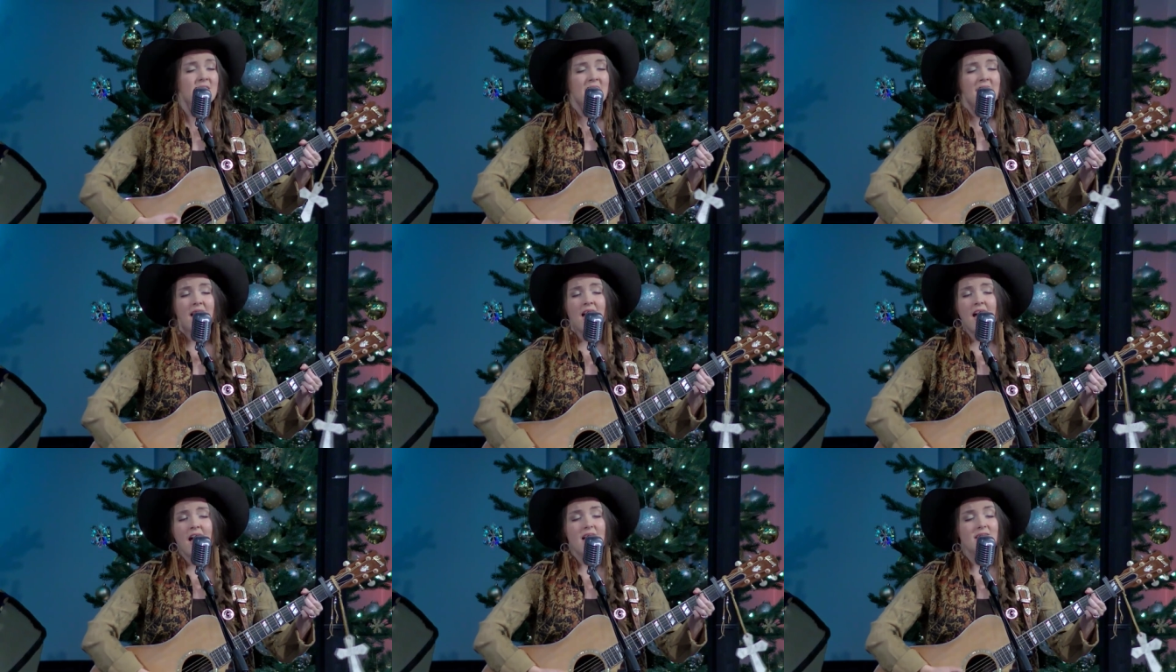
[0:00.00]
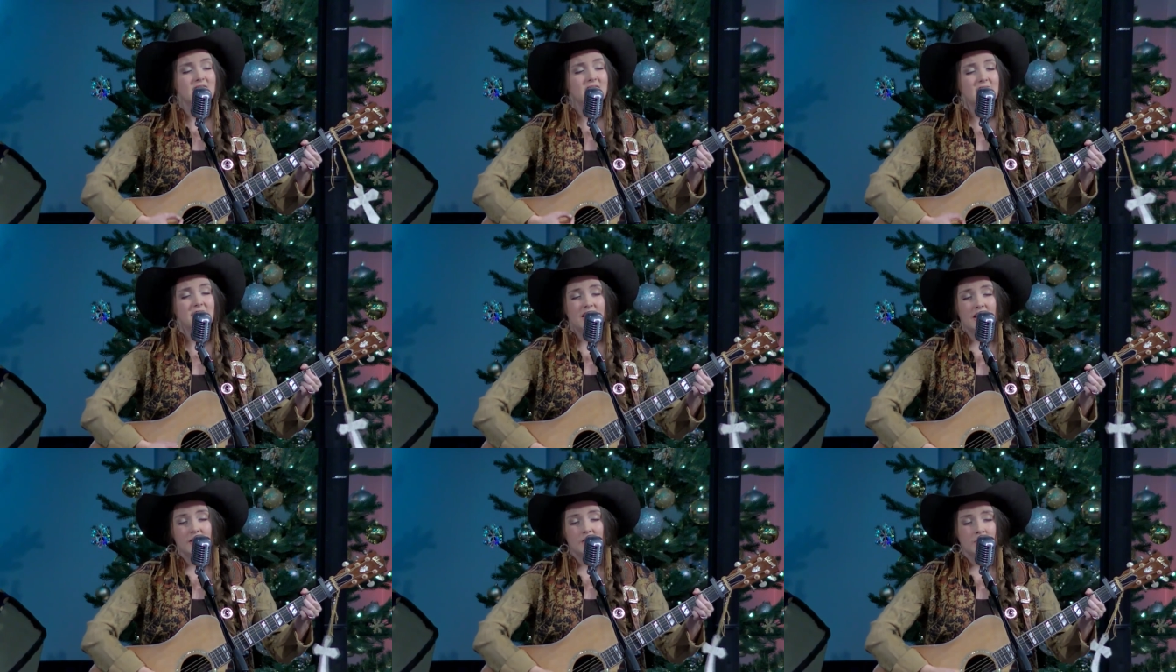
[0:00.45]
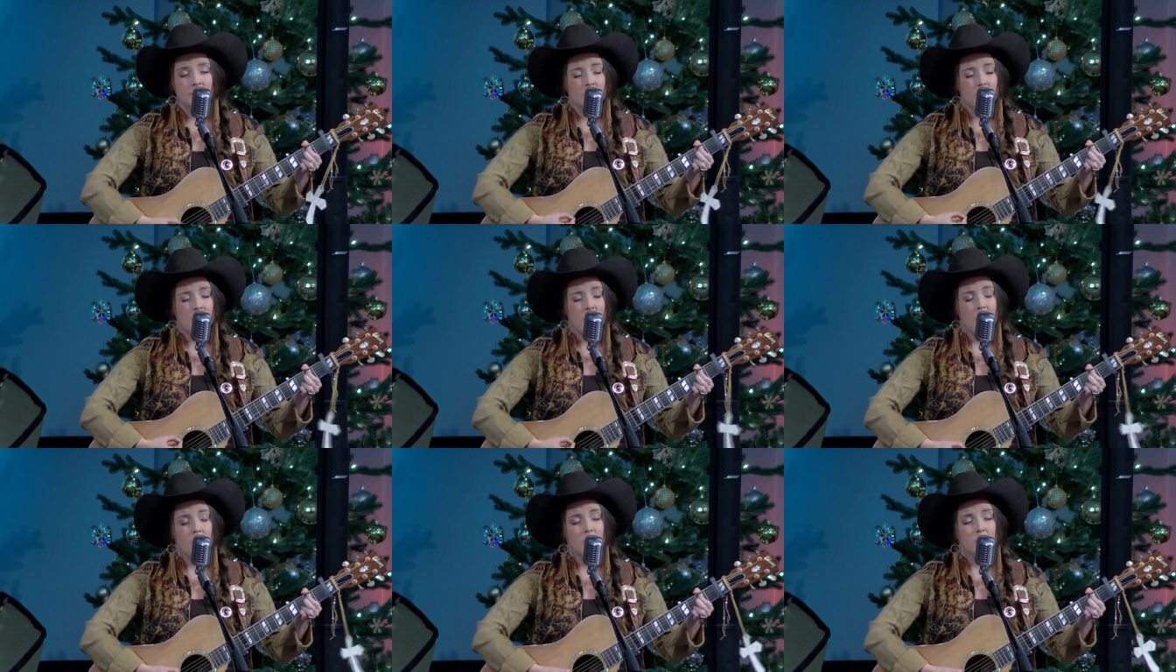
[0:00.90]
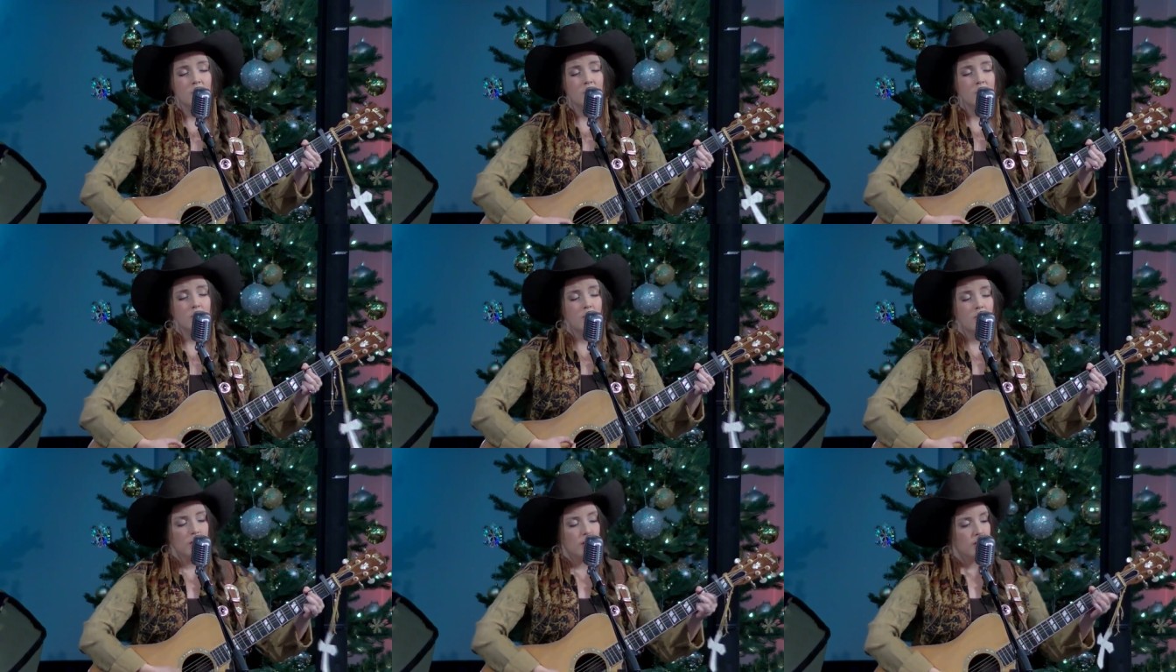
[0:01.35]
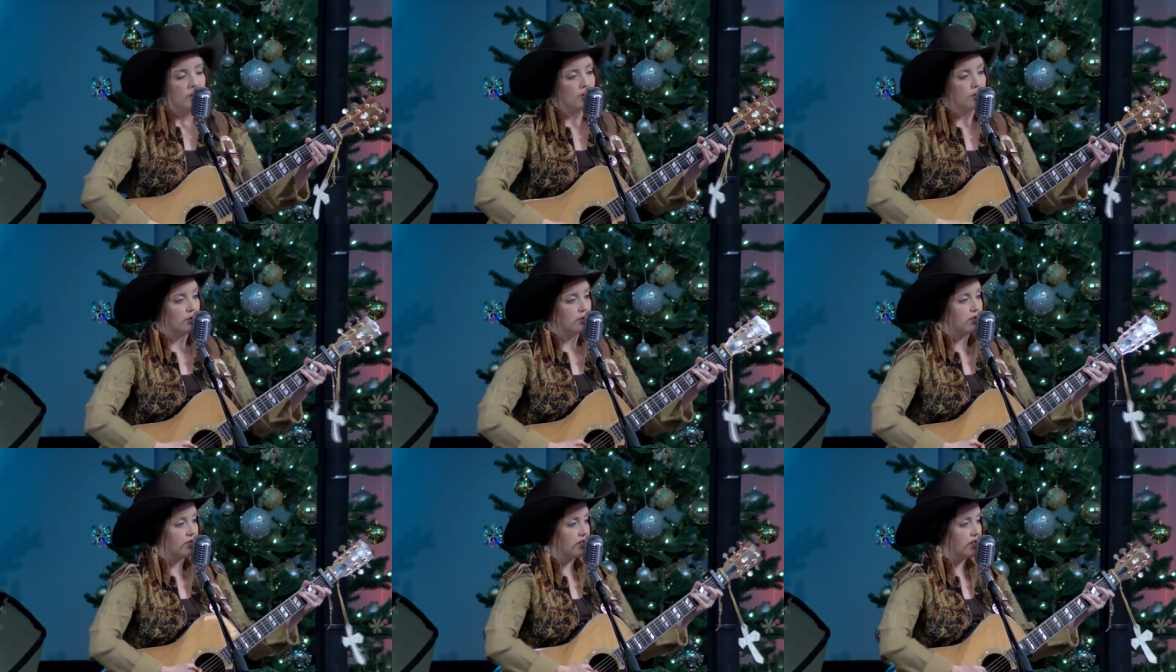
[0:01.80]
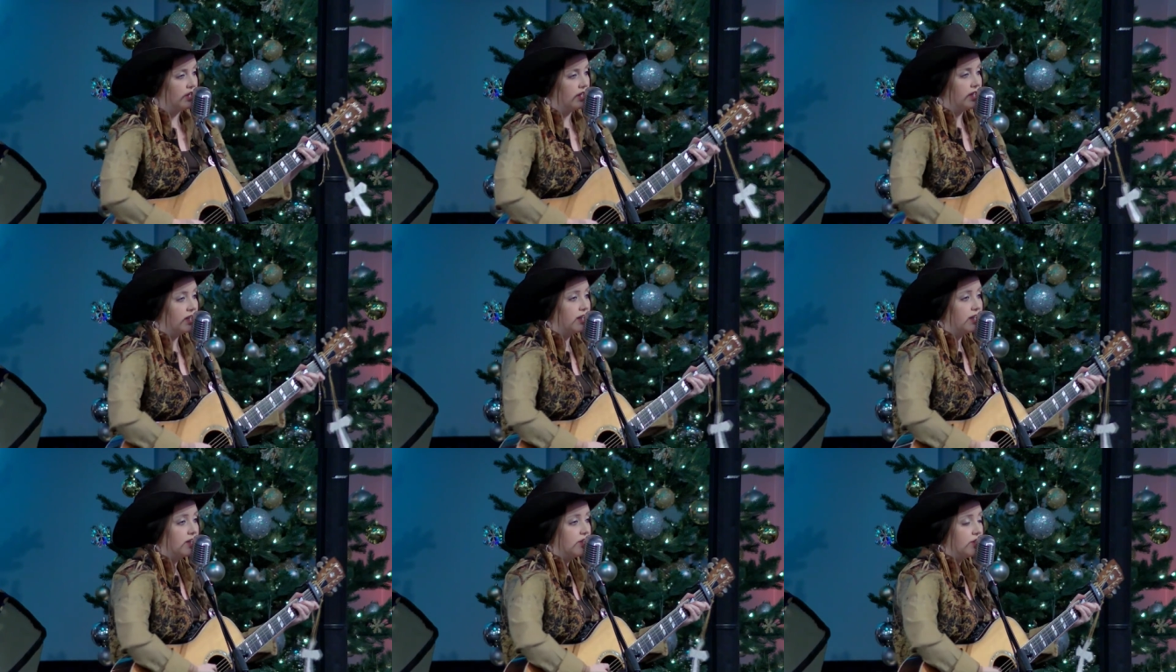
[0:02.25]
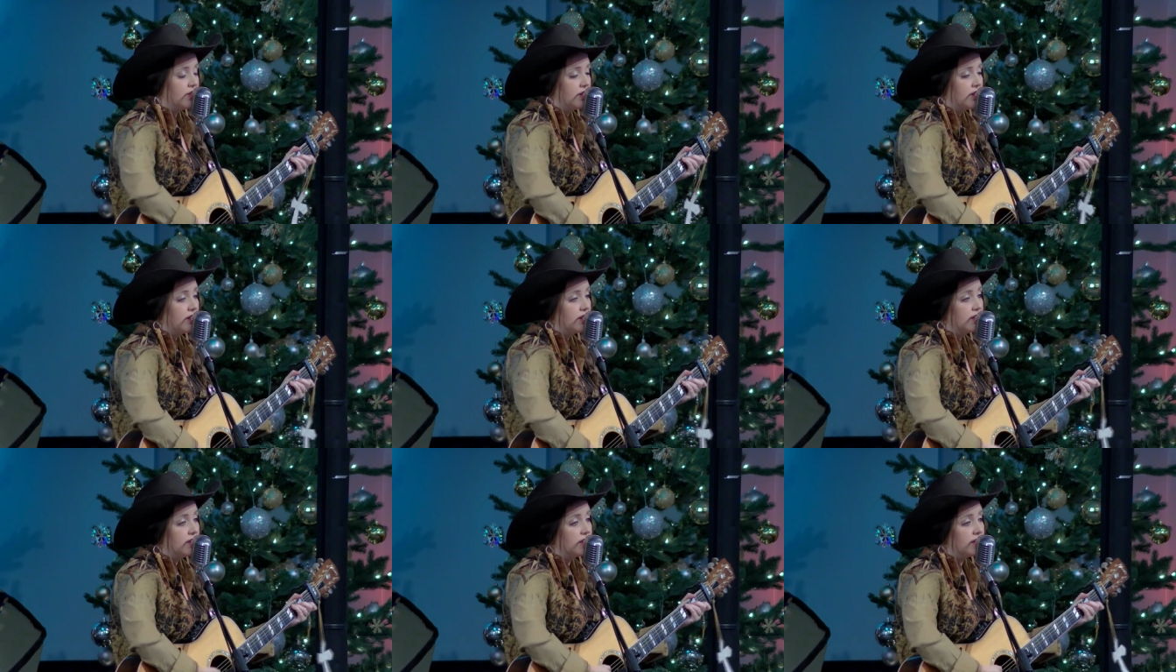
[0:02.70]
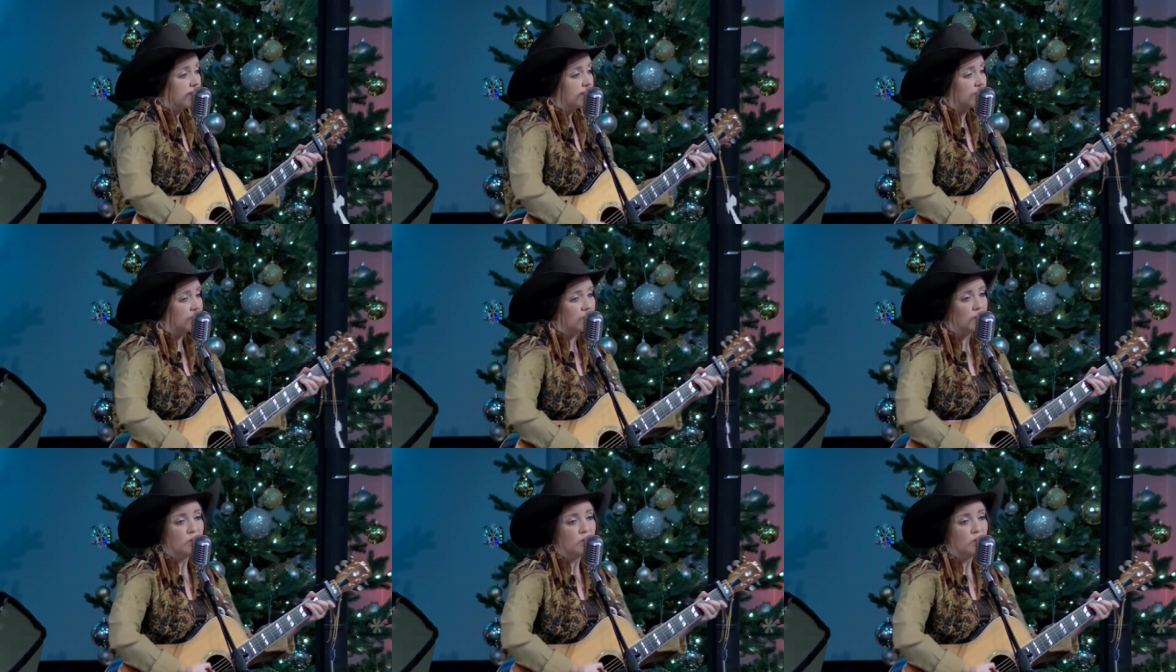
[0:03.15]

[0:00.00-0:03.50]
that I know whose age is